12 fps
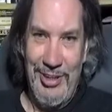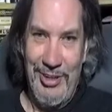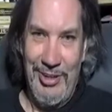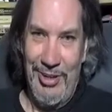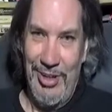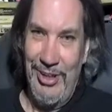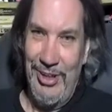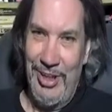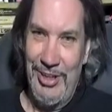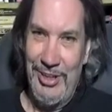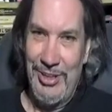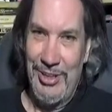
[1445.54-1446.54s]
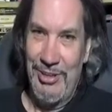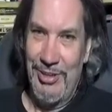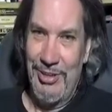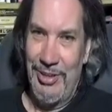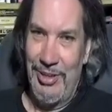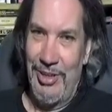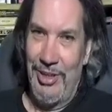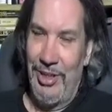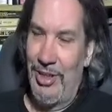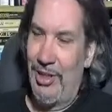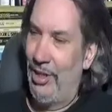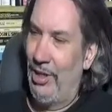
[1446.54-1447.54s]
on Indicator.
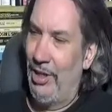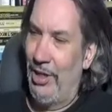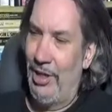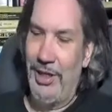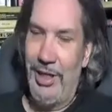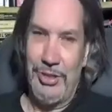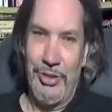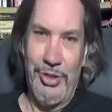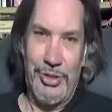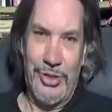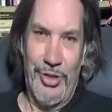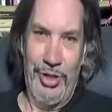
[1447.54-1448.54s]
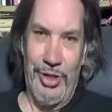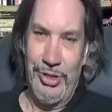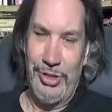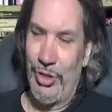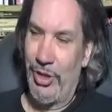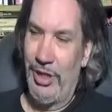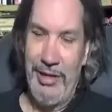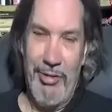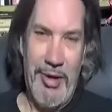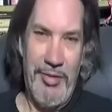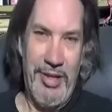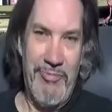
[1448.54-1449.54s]
And yeah, so you're talking in here
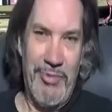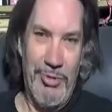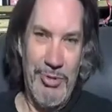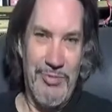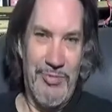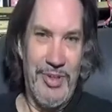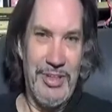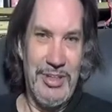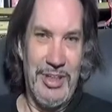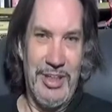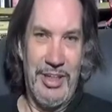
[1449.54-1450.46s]
about the influence of things like